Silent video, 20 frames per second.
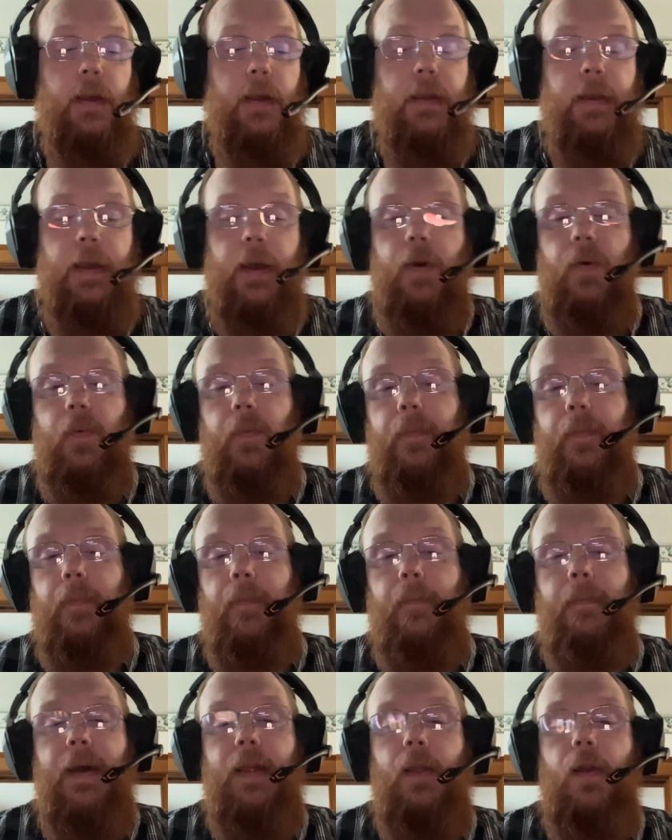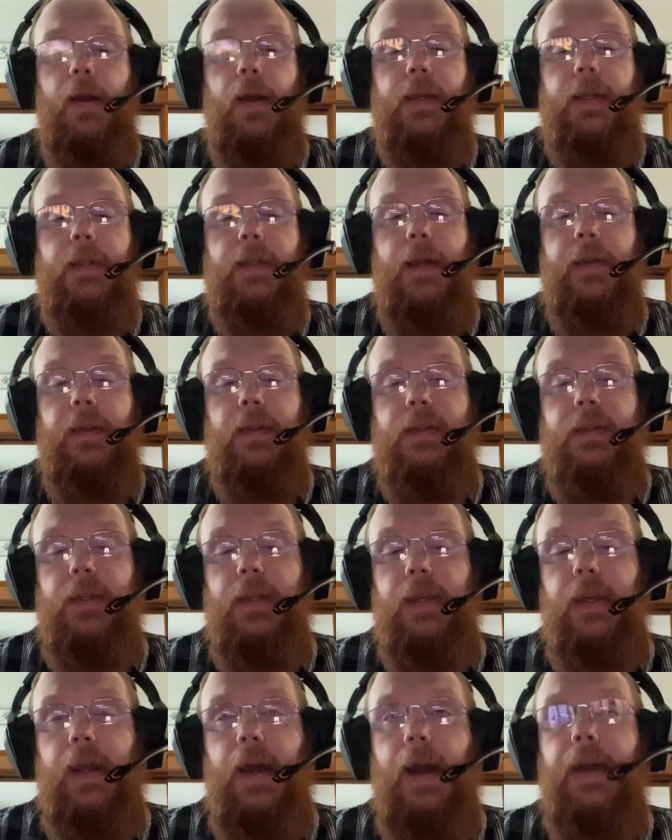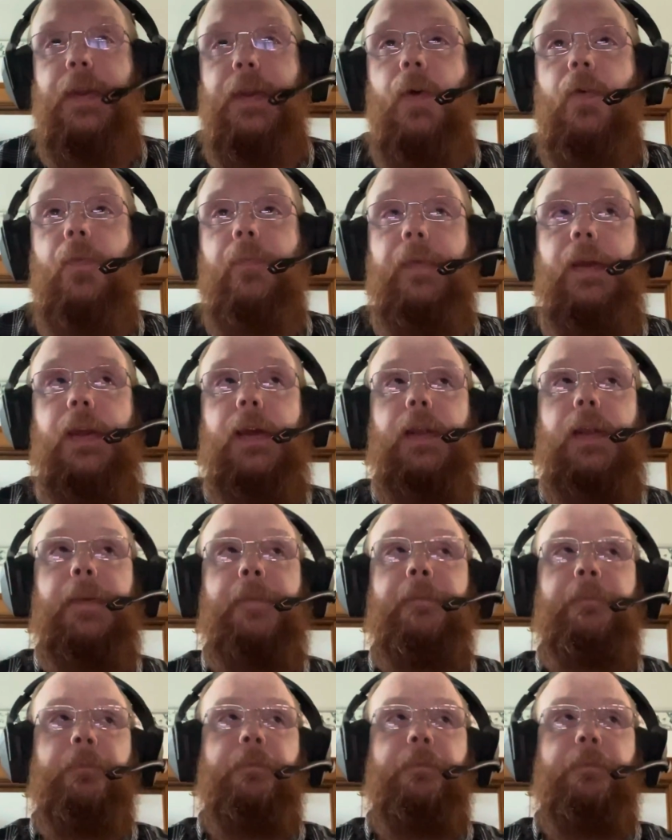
Now, by locking down the city, I don't mean